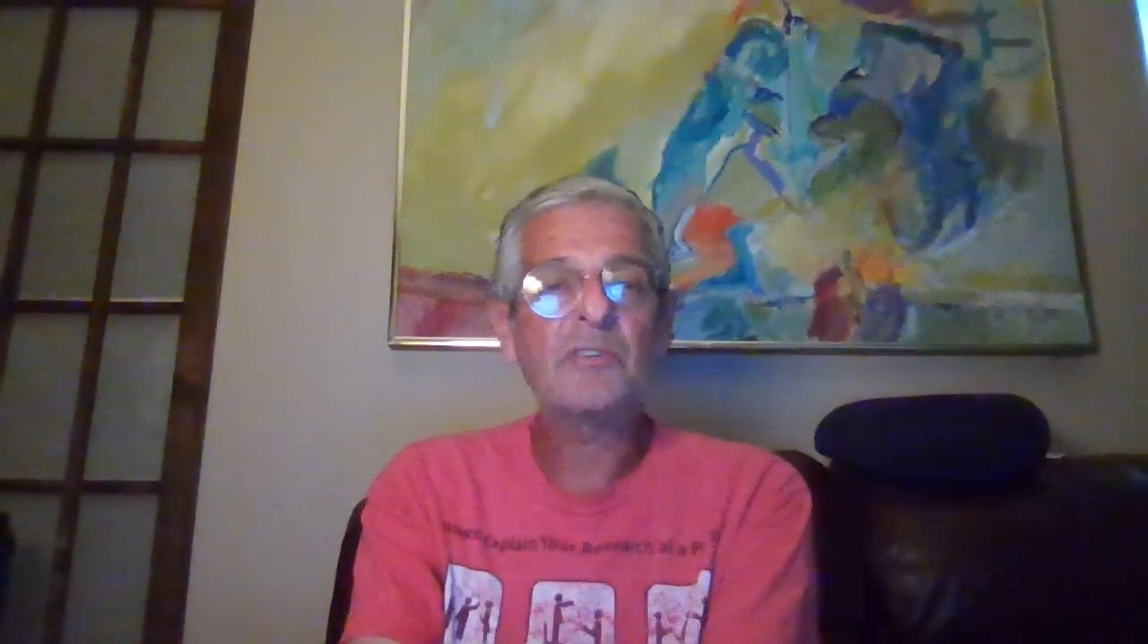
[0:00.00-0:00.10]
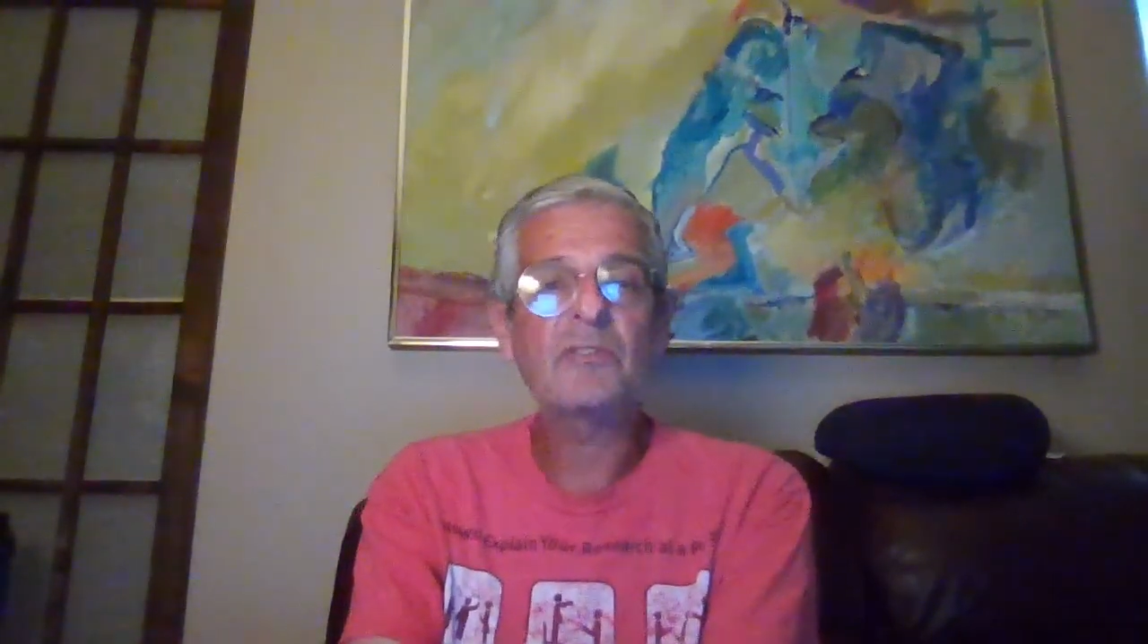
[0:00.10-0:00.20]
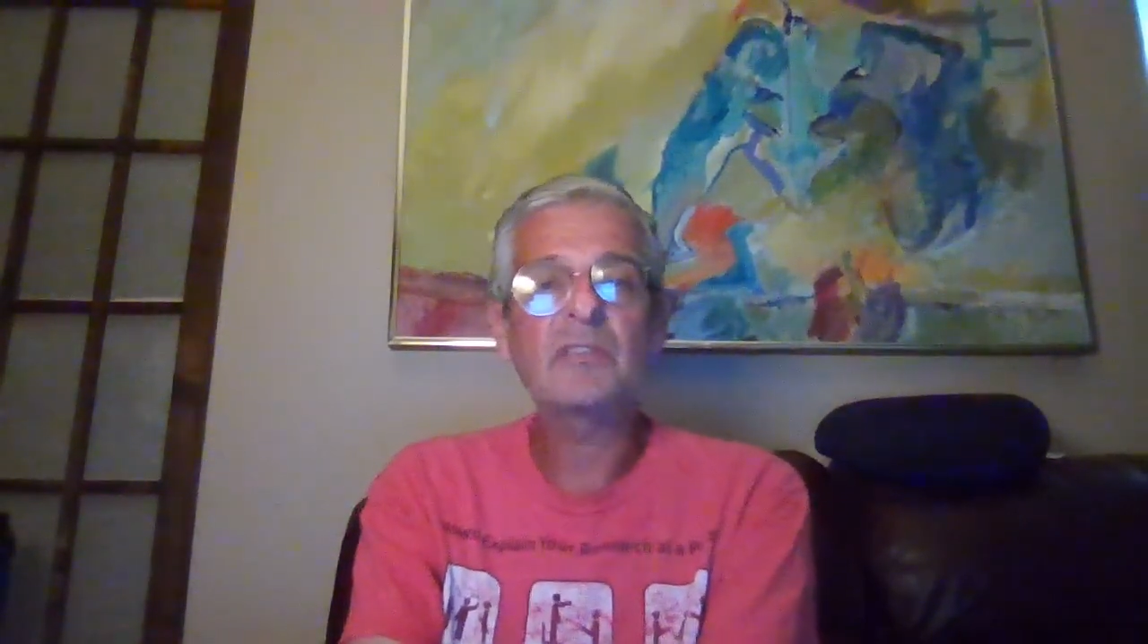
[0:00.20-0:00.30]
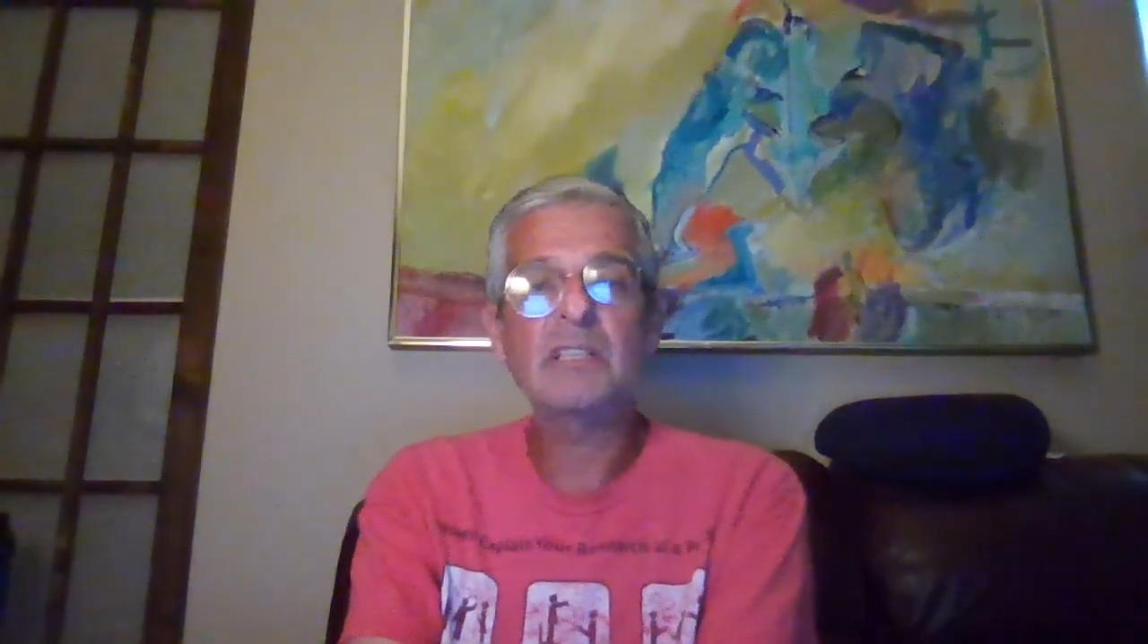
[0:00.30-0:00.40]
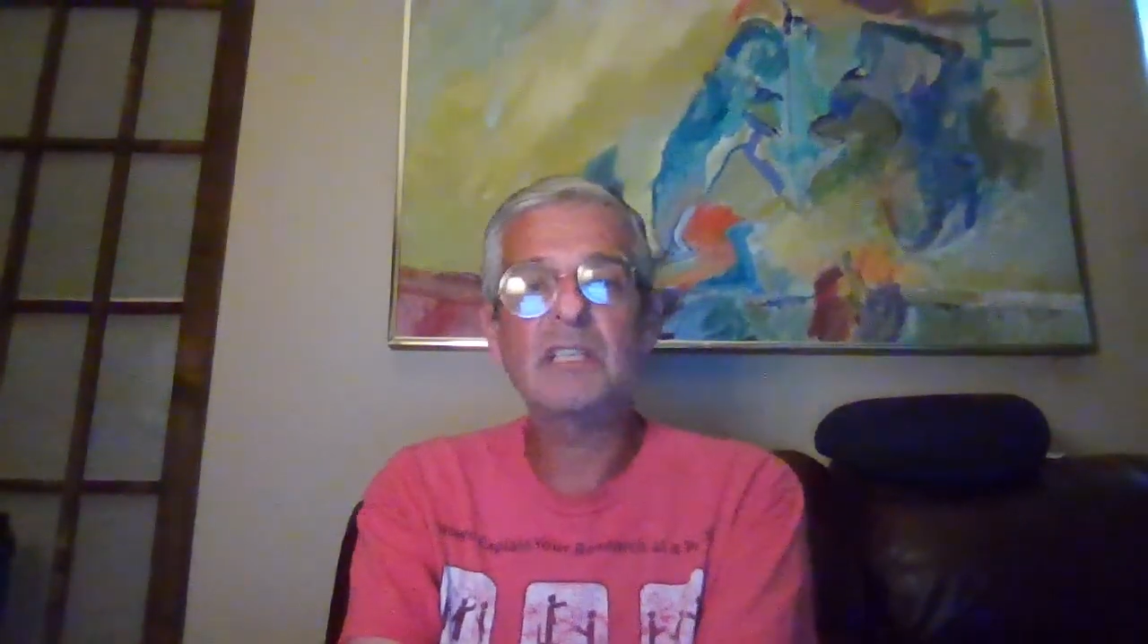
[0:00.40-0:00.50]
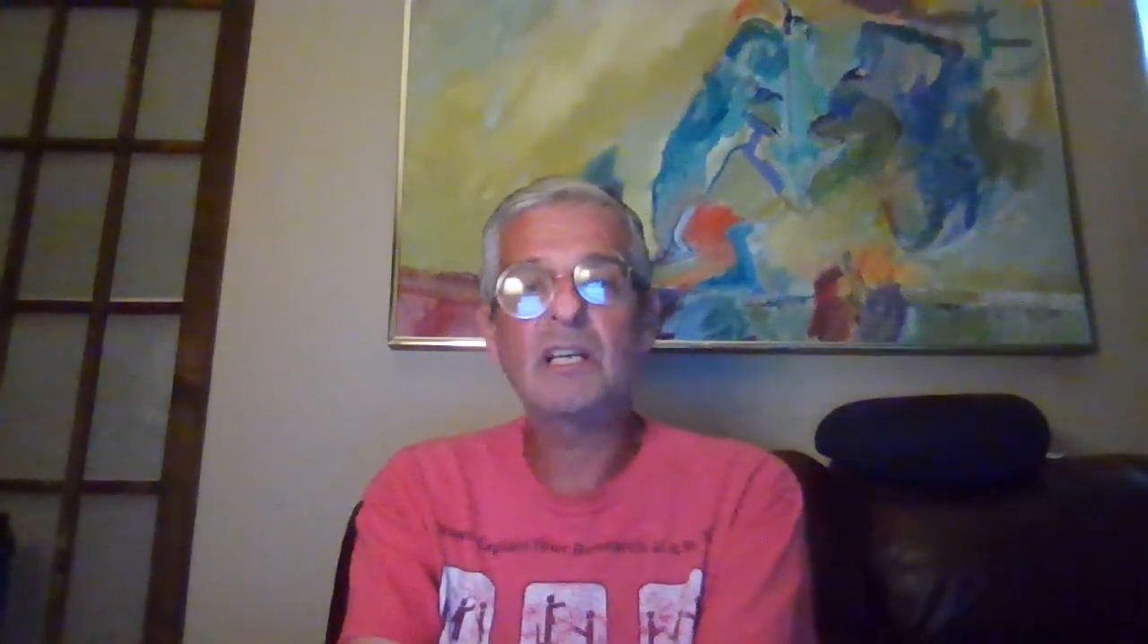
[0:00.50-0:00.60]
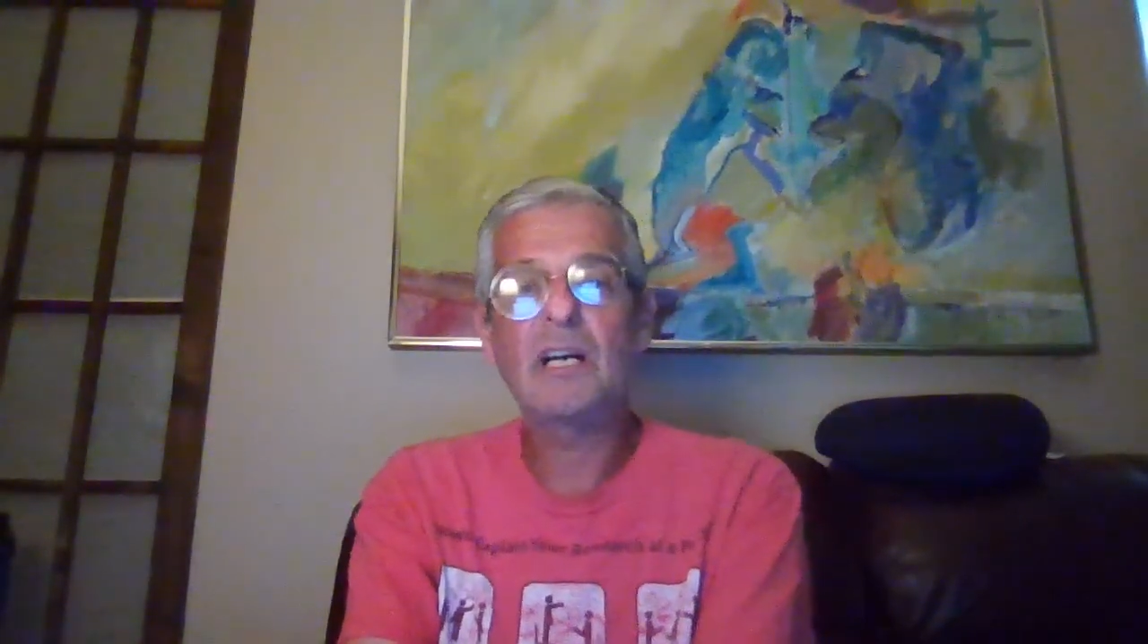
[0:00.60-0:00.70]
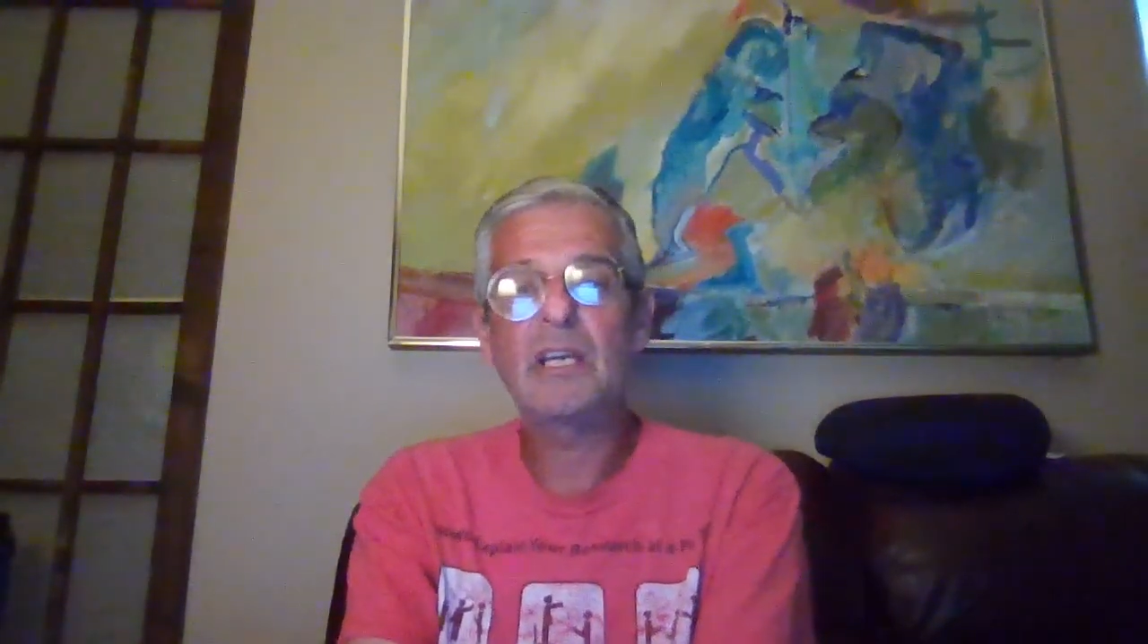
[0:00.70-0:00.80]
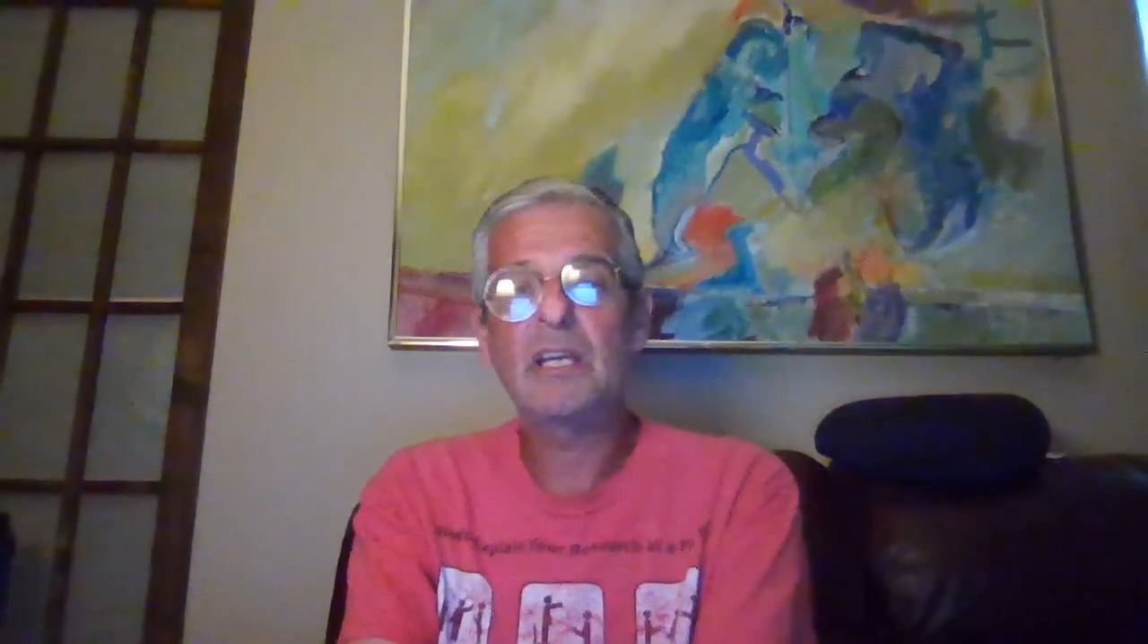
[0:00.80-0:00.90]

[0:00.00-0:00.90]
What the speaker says: of glia